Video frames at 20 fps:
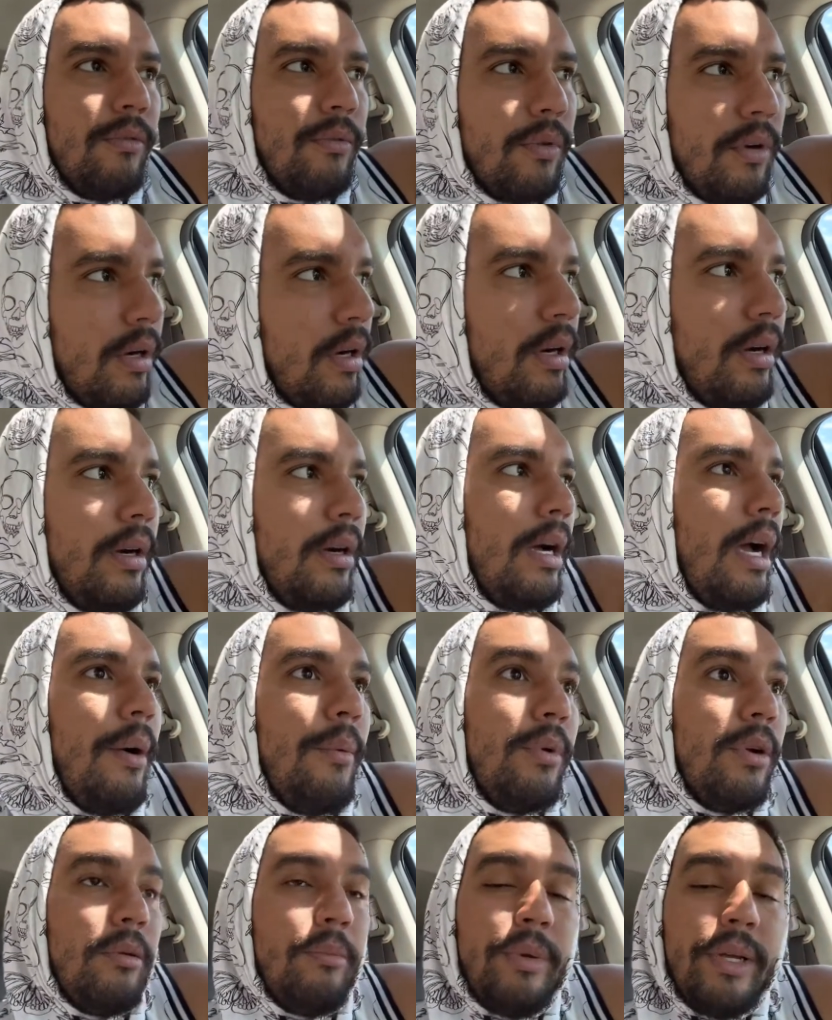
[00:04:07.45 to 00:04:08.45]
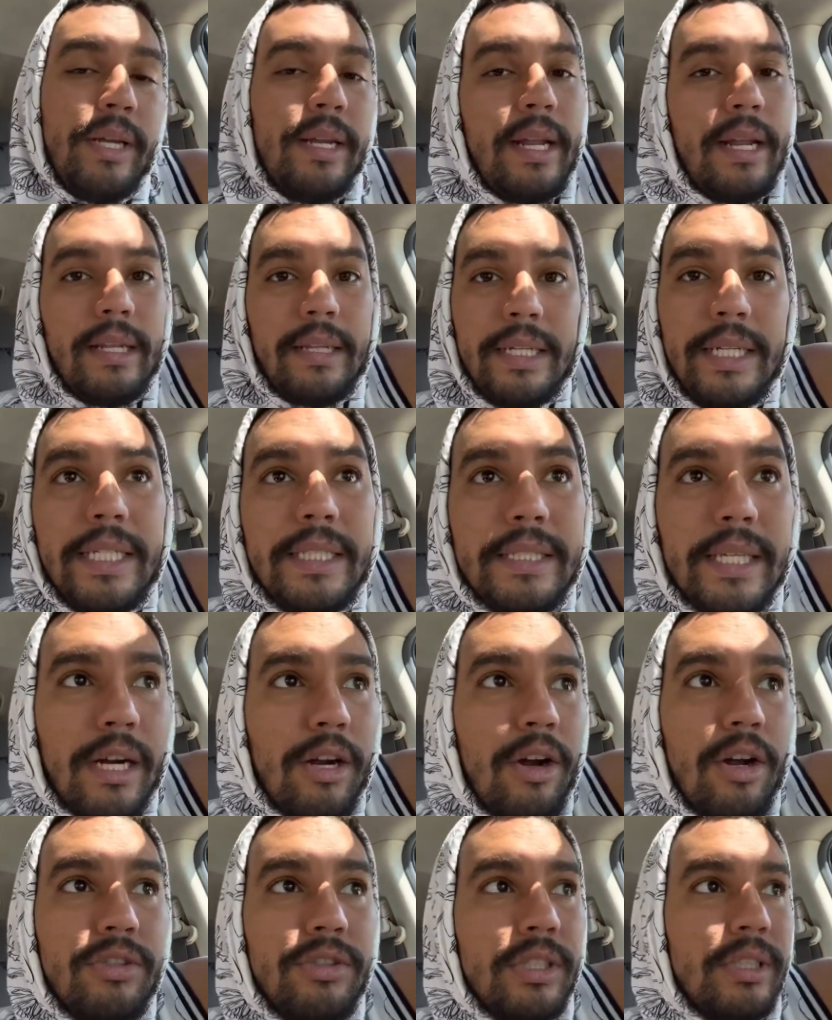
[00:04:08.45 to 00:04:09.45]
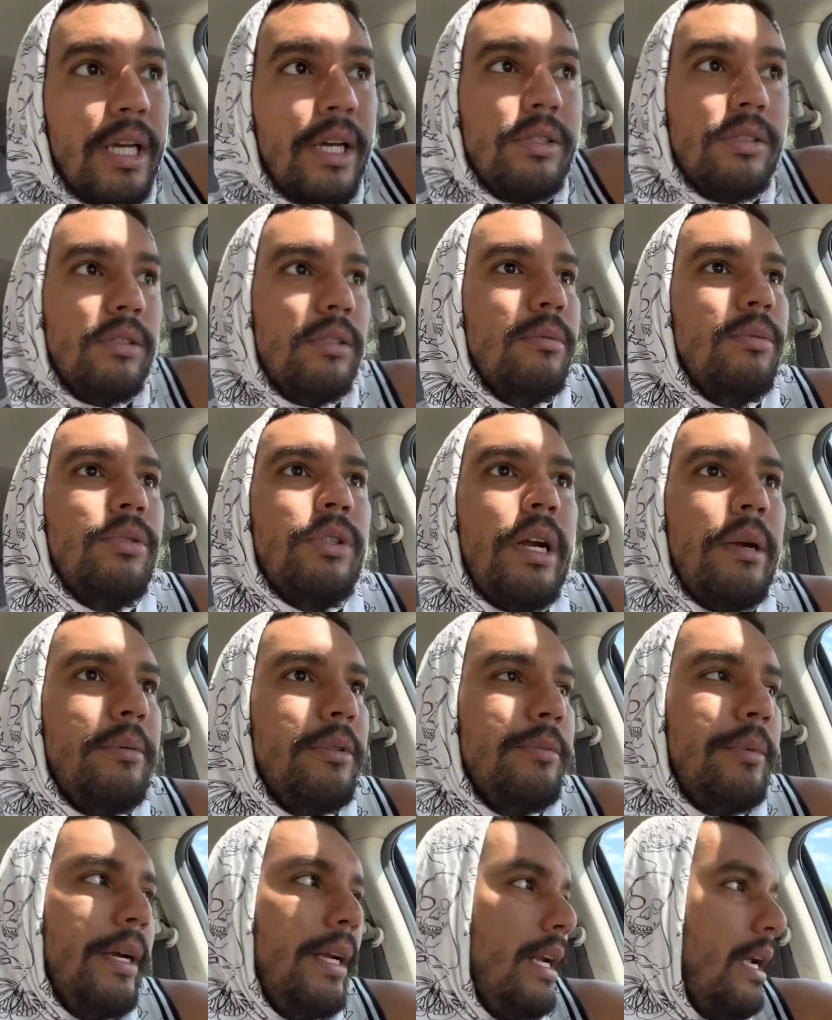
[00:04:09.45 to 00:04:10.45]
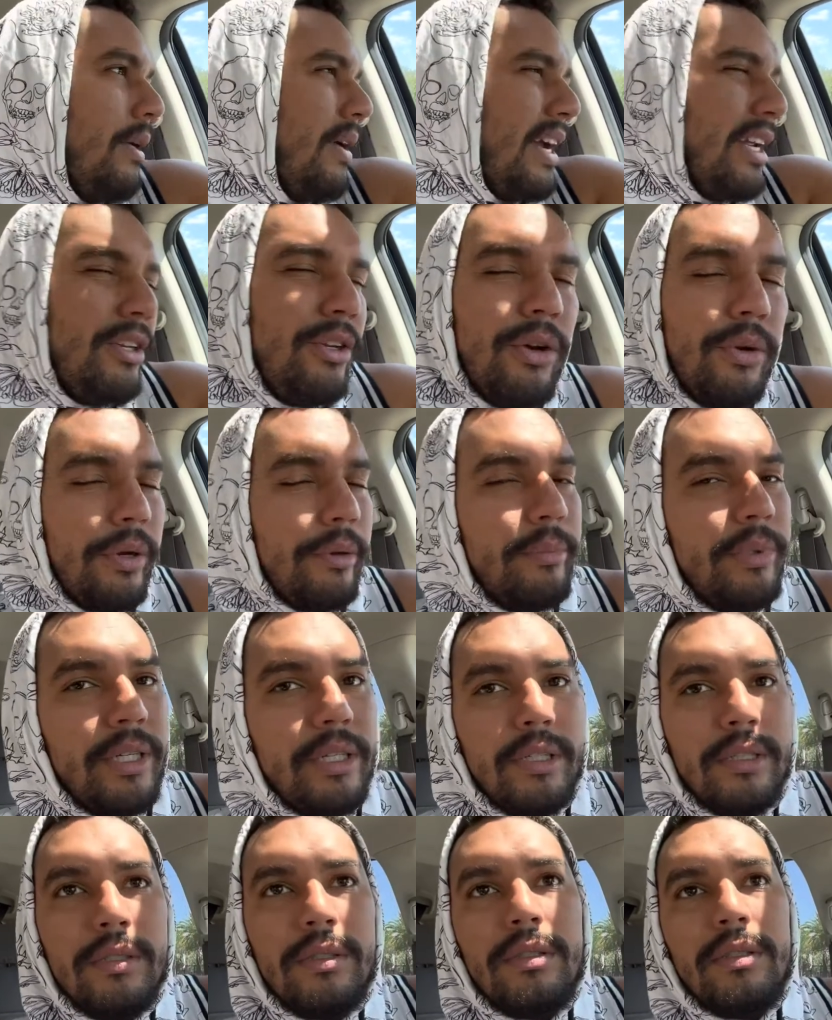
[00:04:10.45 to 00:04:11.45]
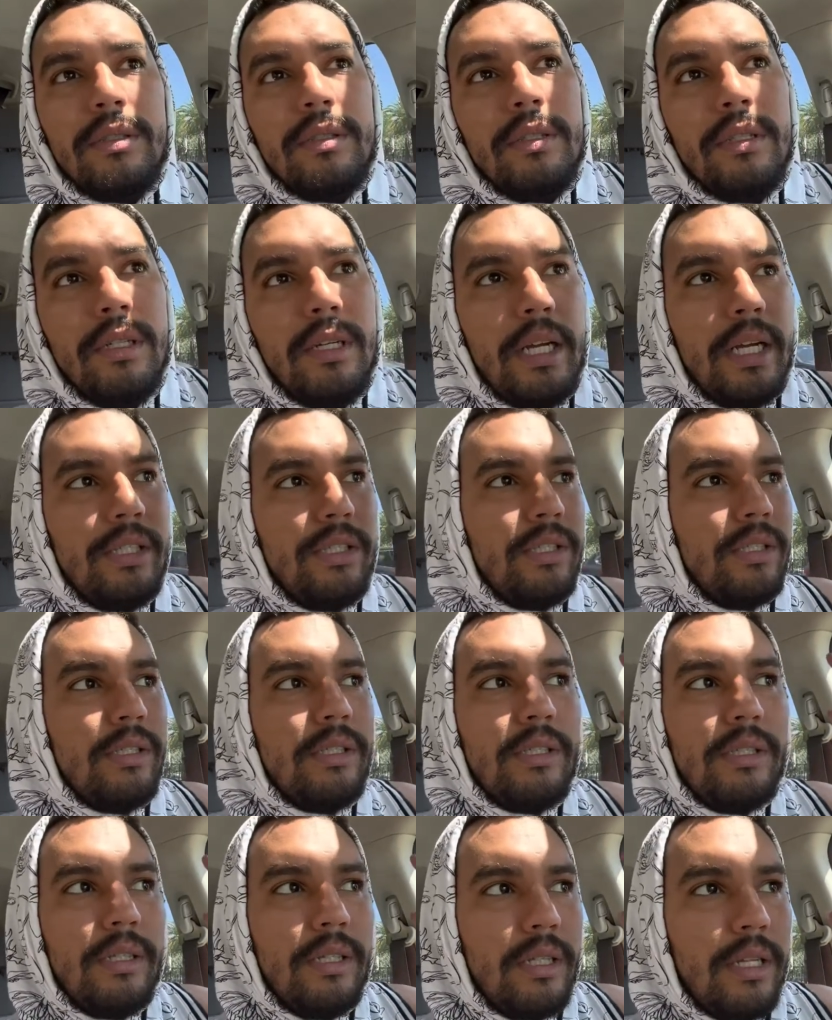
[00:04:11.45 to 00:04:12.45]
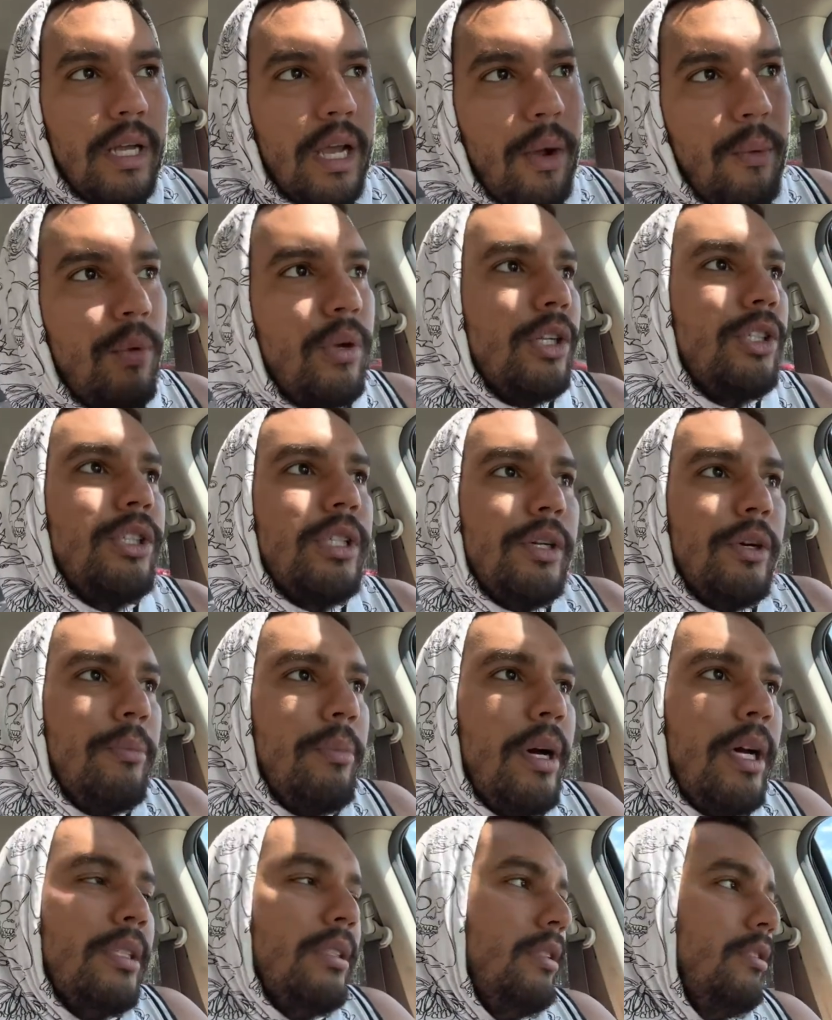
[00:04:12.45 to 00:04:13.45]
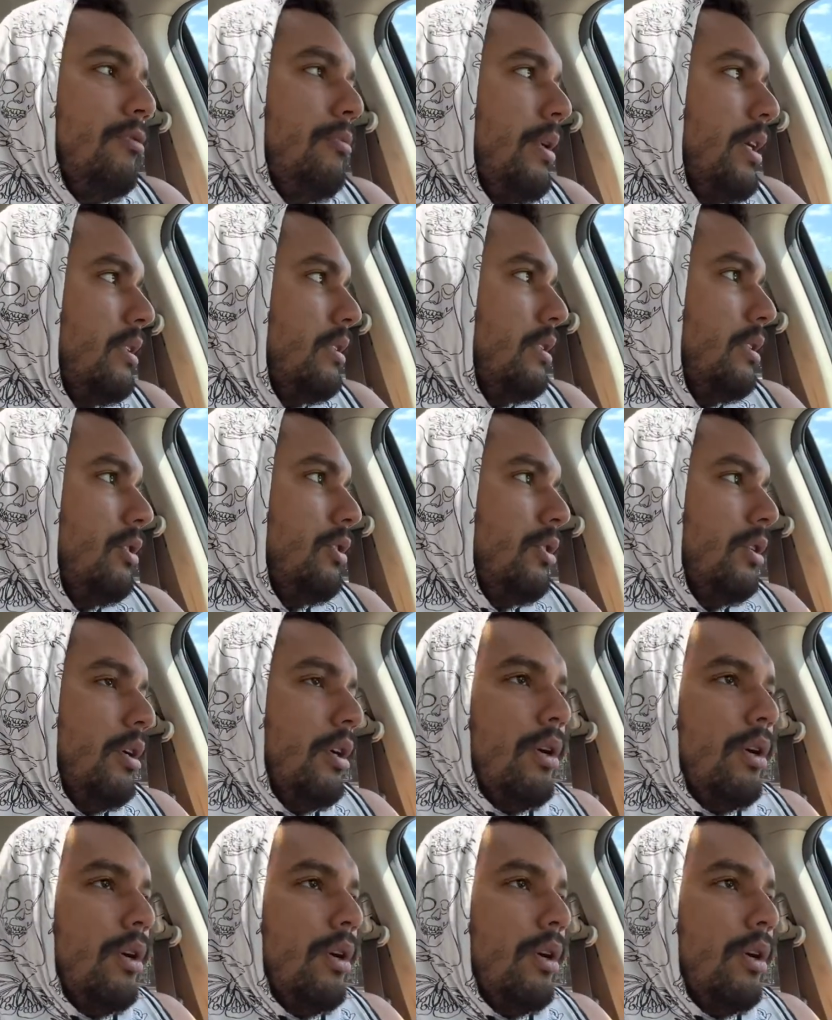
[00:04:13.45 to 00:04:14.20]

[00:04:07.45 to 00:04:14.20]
I would have been at least at 100,000 subscribers by now. I know it because I want to share a positive message.